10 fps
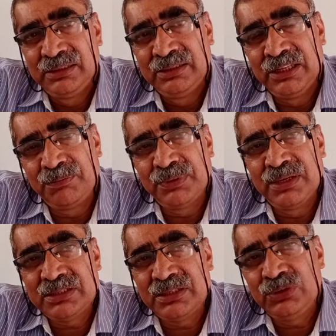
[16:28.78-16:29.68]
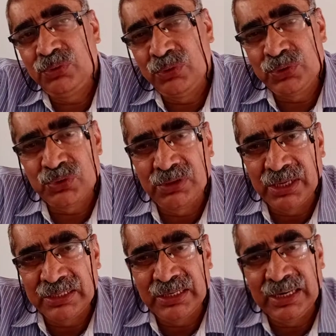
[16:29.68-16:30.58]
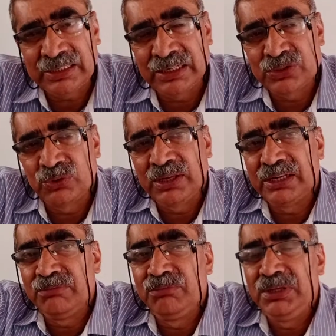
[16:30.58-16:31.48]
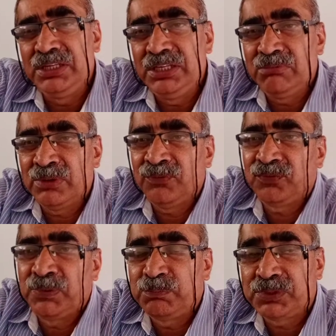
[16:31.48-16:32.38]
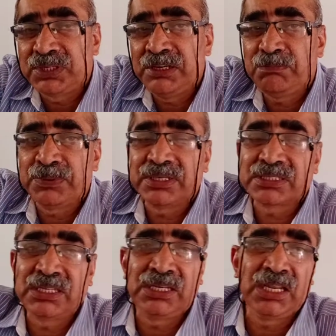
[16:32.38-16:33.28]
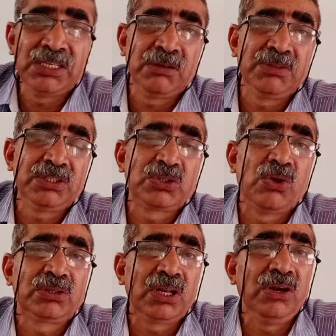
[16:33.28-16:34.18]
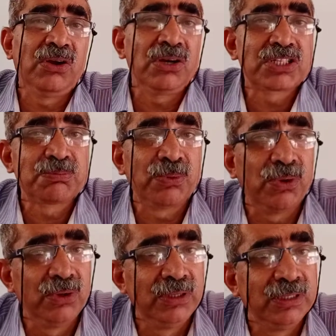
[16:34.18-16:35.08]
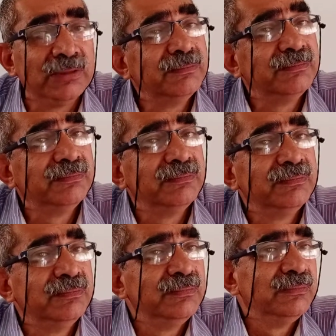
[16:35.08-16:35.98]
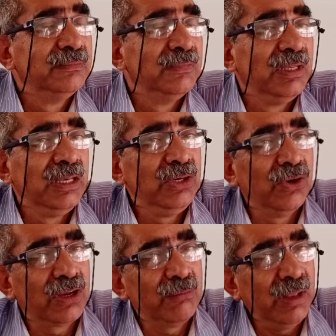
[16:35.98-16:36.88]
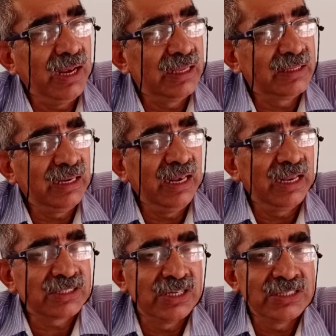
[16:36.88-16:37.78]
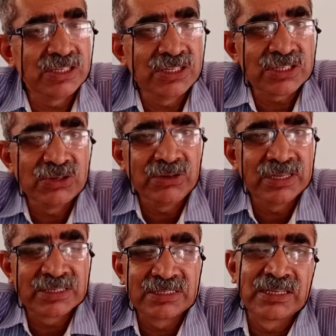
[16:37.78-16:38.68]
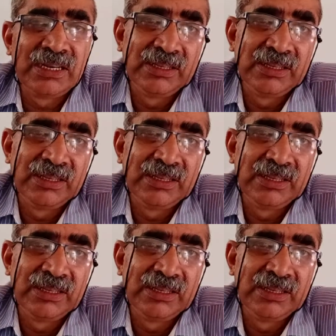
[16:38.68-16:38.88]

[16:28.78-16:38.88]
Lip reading: the person who should get elected should get a minimum 50% of the total votes polled. In normal other elections, it is not necessary.